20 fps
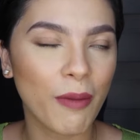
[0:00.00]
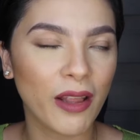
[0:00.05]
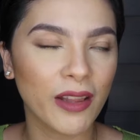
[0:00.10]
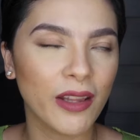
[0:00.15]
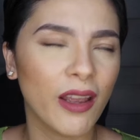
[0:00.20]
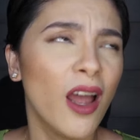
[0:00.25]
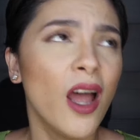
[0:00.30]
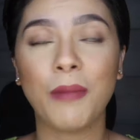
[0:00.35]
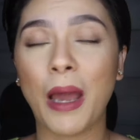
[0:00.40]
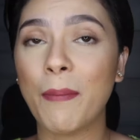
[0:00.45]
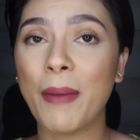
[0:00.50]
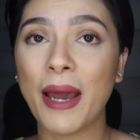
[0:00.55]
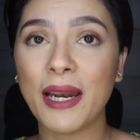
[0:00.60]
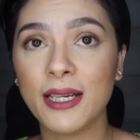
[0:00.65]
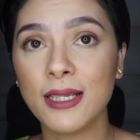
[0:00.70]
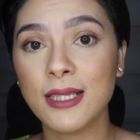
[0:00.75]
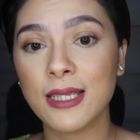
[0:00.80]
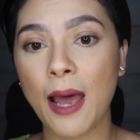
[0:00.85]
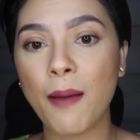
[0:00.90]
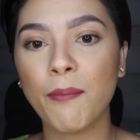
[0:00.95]
And a bad
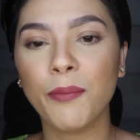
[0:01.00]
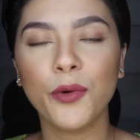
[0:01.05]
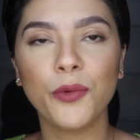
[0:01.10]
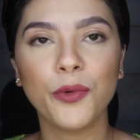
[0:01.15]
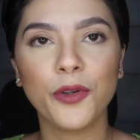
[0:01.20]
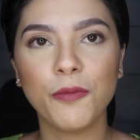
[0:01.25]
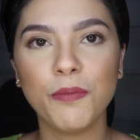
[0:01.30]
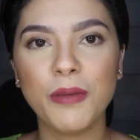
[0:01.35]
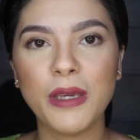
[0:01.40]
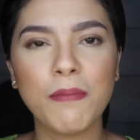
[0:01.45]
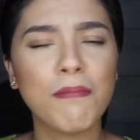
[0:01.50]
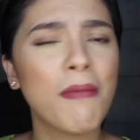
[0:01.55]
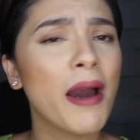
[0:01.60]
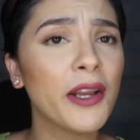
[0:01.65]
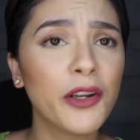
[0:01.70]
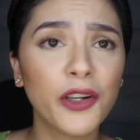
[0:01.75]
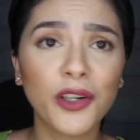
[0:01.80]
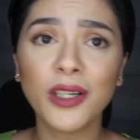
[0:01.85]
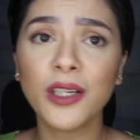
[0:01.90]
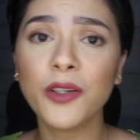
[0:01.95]
example would be
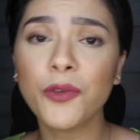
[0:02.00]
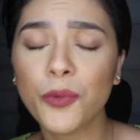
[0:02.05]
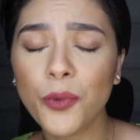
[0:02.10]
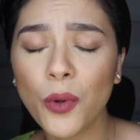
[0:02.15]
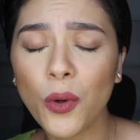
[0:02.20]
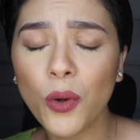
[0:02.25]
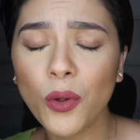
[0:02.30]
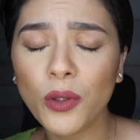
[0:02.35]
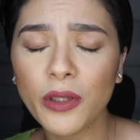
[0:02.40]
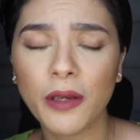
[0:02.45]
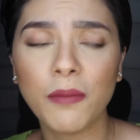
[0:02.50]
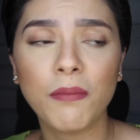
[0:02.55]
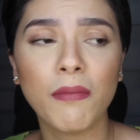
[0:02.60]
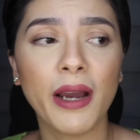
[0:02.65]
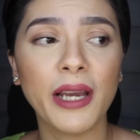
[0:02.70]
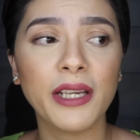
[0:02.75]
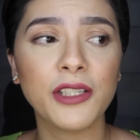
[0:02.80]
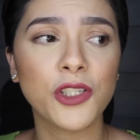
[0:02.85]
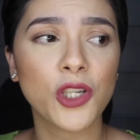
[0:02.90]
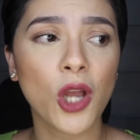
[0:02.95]
my current role in
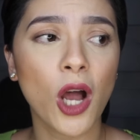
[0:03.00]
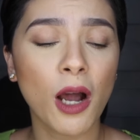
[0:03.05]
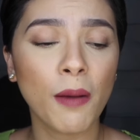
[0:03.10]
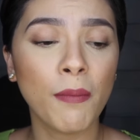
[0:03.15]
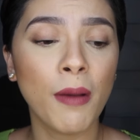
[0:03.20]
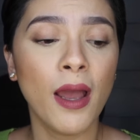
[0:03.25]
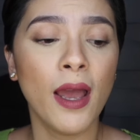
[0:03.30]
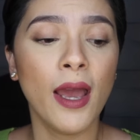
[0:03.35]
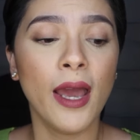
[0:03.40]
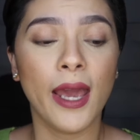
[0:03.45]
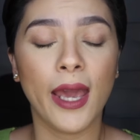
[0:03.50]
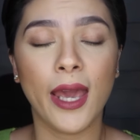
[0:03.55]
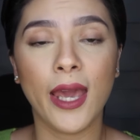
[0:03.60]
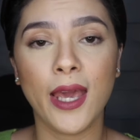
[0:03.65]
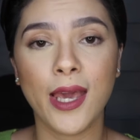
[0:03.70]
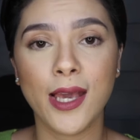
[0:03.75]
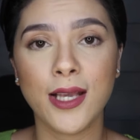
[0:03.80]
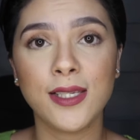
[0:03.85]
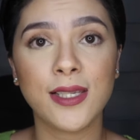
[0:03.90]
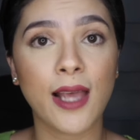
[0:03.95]
my job
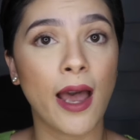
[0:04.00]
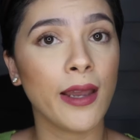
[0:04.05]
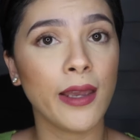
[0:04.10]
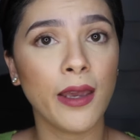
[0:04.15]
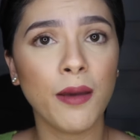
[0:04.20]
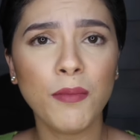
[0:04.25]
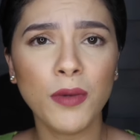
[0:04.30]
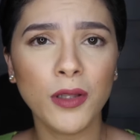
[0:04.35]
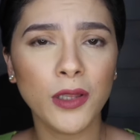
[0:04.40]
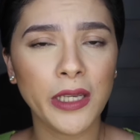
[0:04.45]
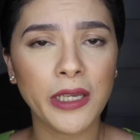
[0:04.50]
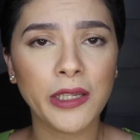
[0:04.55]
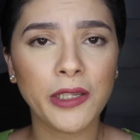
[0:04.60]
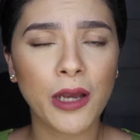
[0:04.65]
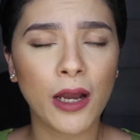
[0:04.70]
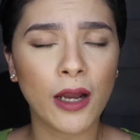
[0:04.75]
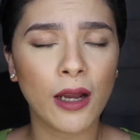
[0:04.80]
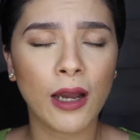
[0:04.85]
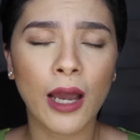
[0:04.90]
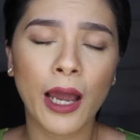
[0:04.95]
is I am a lead
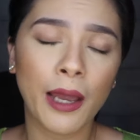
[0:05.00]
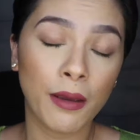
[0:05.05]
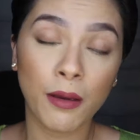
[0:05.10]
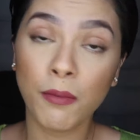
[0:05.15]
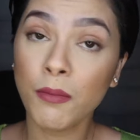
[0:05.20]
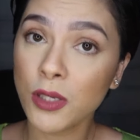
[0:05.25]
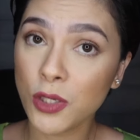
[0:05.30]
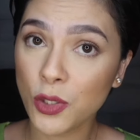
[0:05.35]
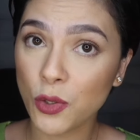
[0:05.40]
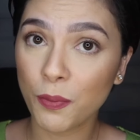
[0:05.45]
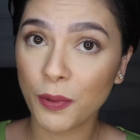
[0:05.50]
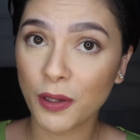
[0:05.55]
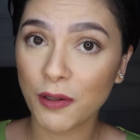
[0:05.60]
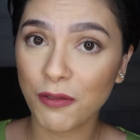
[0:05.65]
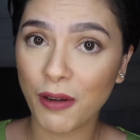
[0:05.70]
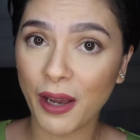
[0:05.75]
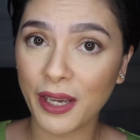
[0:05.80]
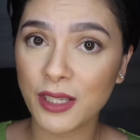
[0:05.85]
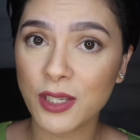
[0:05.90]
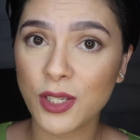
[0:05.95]
uh, I am a
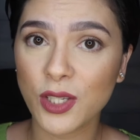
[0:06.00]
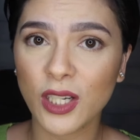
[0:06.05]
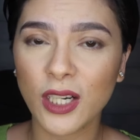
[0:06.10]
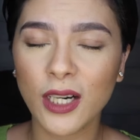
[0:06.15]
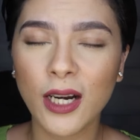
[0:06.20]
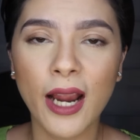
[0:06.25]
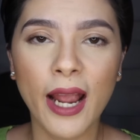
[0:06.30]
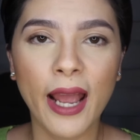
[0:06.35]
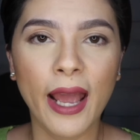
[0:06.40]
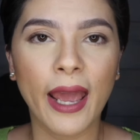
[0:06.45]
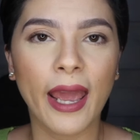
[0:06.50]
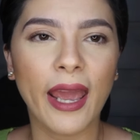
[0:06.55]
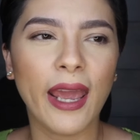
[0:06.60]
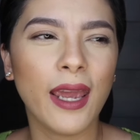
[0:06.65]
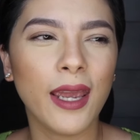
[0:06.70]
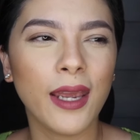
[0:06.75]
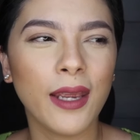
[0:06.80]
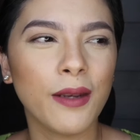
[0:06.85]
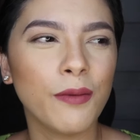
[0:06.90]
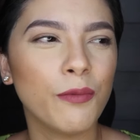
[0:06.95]
supervisor
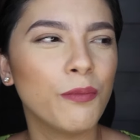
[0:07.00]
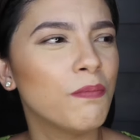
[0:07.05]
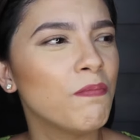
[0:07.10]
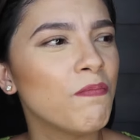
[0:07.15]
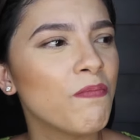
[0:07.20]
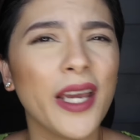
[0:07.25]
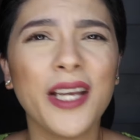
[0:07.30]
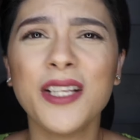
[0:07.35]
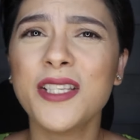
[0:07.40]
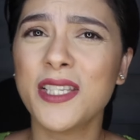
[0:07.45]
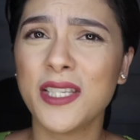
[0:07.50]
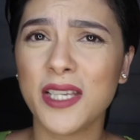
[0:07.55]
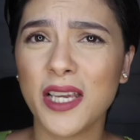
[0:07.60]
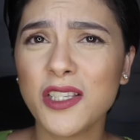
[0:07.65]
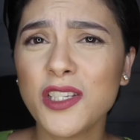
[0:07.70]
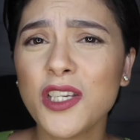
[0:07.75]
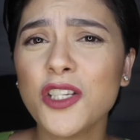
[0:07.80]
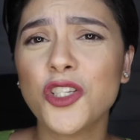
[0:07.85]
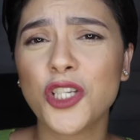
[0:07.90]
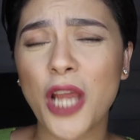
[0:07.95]
and it's
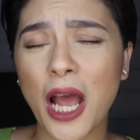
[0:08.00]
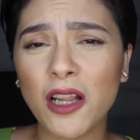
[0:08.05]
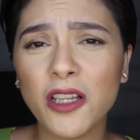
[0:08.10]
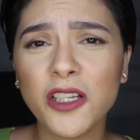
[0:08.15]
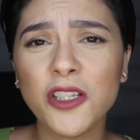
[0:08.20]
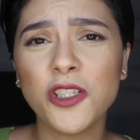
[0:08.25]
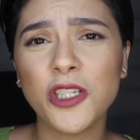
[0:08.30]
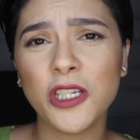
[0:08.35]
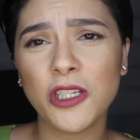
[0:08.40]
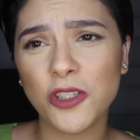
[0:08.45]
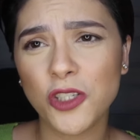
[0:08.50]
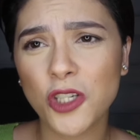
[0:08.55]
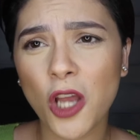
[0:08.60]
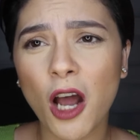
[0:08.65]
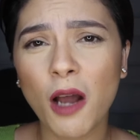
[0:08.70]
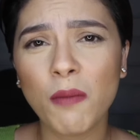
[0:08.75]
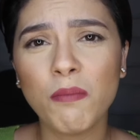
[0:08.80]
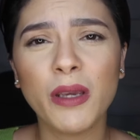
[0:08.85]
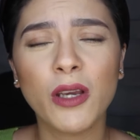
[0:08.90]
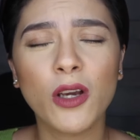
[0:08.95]
it's a challenging
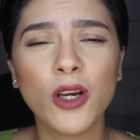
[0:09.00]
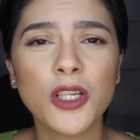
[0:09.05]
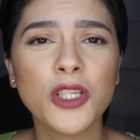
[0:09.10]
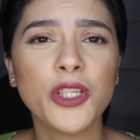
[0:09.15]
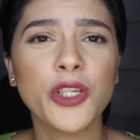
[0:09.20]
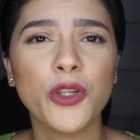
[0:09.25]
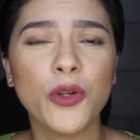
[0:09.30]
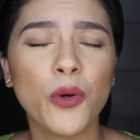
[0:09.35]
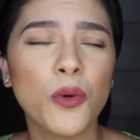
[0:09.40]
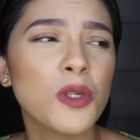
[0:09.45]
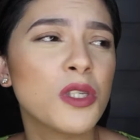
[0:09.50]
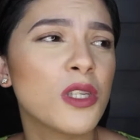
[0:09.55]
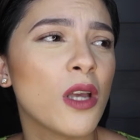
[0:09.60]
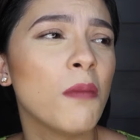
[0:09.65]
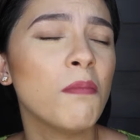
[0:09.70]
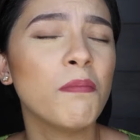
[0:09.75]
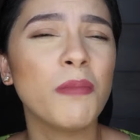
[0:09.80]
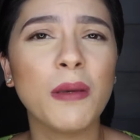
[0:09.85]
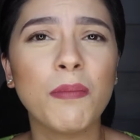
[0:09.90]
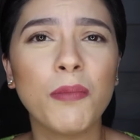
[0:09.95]
job because you know
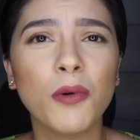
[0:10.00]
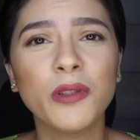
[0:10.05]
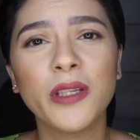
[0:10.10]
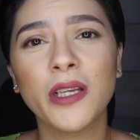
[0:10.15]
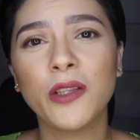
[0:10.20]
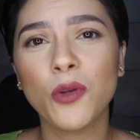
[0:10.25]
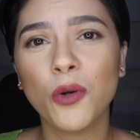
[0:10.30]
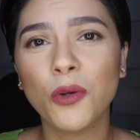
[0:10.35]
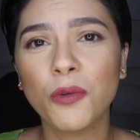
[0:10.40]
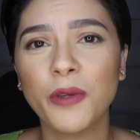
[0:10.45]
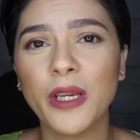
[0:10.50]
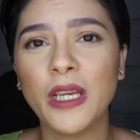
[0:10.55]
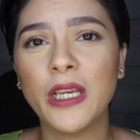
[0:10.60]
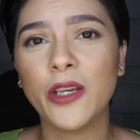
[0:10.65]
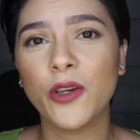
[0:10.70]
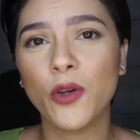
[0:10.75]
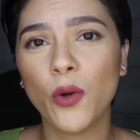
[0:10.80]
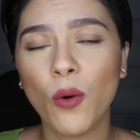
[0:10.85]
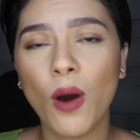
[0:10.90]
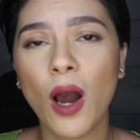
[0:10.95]
some people they don't really
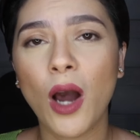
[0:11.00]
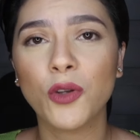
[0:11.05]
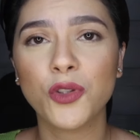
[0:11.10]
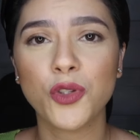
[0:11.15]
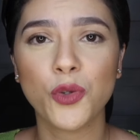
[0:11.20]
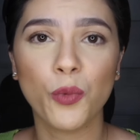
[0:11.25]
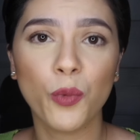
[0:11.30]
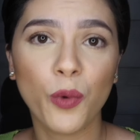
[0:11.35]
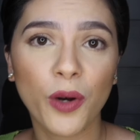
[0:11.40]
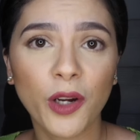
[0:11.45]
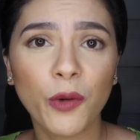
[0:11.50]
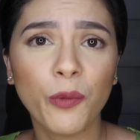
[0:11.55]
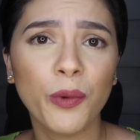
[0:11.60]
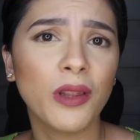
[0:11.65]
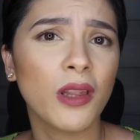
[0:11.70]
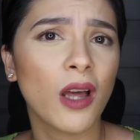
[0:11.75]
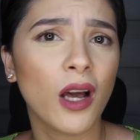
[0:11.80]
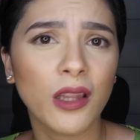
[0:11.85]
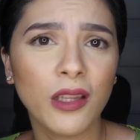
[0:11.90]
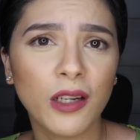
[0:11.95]
know how to work
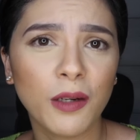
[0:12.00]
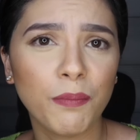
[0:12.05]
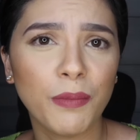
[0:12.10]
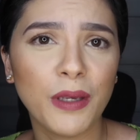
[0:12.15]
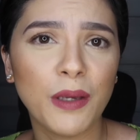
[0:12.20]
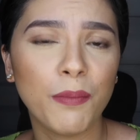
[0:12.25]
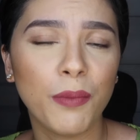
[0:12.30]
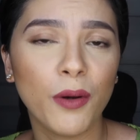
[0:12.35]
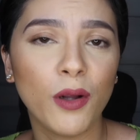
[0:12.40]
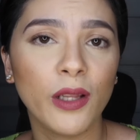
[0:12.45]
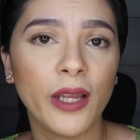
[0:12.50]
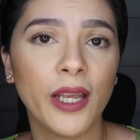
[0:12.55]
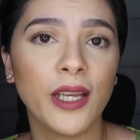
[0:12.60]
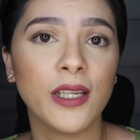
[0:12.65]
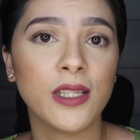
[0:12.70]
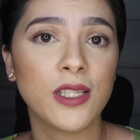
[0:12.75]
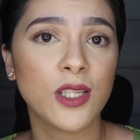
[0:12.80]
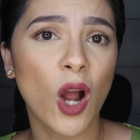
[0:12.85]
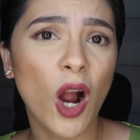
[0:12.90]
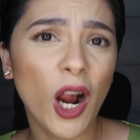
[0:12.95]
with other people and
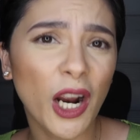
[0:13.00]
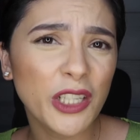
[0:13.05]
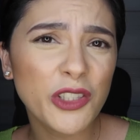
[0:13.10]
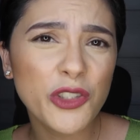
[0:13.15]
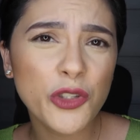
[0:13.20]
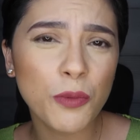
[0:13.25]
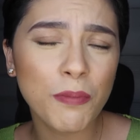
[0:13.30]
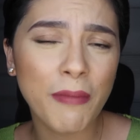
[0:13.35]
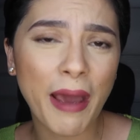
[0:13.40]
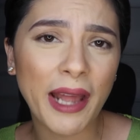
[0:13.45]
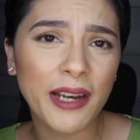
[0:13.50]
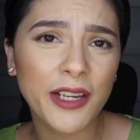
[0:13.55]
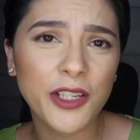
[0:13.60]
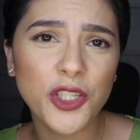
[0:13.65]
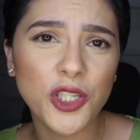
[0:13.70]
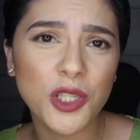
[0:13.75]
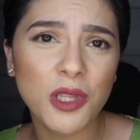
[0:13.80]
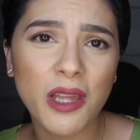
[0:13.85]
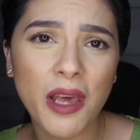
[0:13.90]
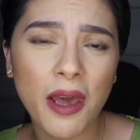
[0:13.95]
it's hard to
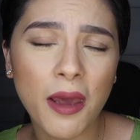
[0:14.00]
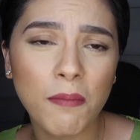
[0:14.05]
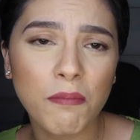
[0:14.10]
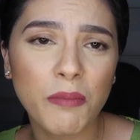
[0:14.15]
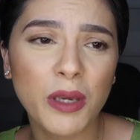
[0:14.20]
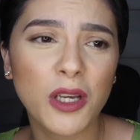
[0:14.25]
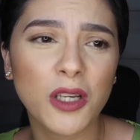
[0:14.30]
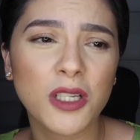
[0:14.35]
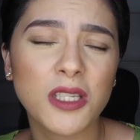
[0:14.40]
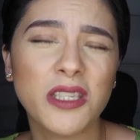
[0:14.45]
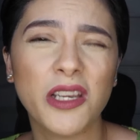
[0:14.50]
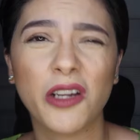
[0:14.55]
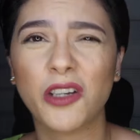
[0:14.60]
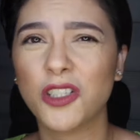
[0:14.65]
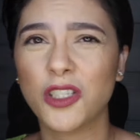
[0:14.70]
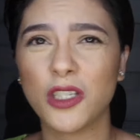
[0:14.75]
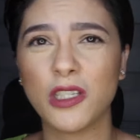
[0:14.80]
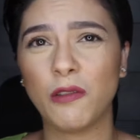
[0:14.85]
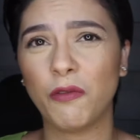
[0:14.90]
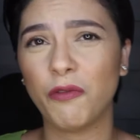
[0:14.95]
manage them because they are
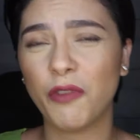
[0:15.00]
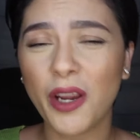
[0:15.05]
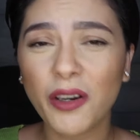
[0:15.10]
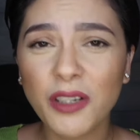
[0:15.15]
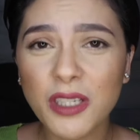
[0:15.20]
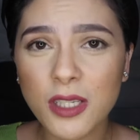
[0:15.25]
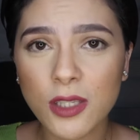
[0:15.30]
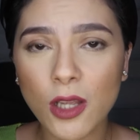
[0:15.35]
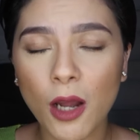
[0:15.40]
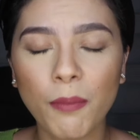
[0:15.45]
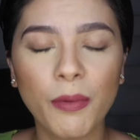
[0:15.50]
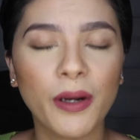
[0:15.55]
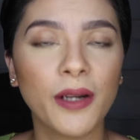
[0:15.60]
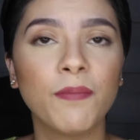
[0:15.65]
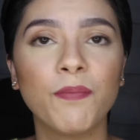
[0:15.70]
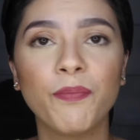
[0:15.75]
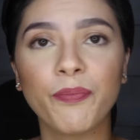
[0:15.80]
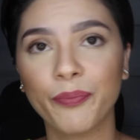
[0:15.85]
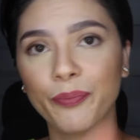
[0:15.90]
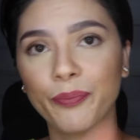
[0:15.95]
just very stubborn